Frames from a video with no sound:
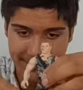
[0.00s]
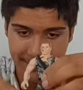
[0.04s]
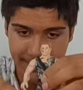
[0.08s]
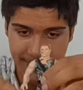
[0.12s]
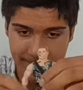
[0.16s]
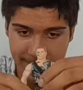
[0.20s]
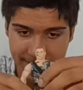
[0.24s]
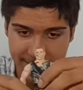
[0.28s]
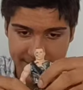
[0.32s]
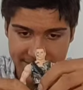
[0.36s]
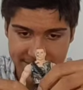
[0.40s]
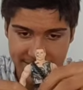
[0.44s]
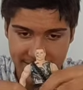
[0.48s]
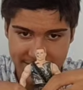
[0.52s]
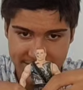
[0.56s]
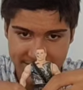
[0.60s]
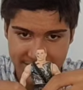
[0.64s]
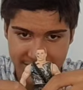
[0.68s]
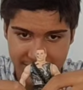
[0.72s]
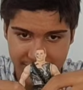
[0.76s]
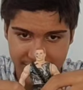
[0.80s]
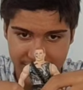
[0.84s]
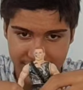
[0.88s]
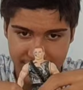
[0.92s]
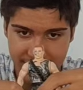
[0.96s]
but he does
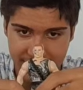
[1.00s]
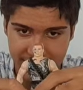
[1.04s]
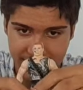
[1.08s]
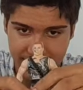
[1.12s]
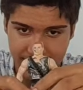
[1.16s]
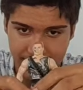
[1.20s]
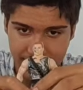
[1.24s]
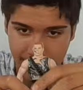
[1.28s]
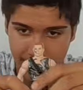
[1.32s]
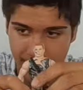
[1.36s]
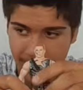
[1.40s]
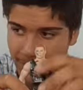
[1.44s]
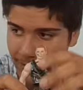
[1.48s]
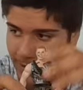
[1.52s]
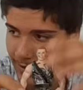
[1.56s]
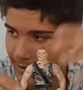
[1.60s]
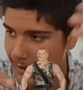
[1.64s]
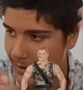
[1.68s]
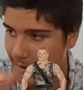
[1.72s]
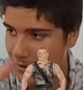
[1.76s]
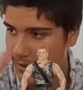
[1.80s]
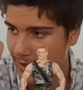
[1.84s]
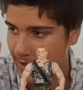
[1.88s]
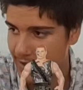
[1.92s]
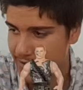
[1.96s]
look really cool.
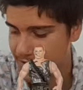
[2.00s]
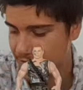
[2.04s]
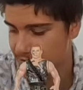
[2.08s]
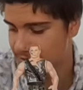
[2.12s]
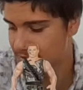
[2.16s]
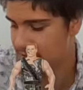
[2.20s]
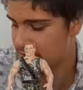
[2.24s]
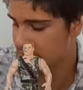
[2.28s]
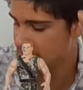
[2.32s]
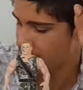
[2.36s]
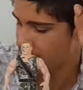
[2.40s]
And usually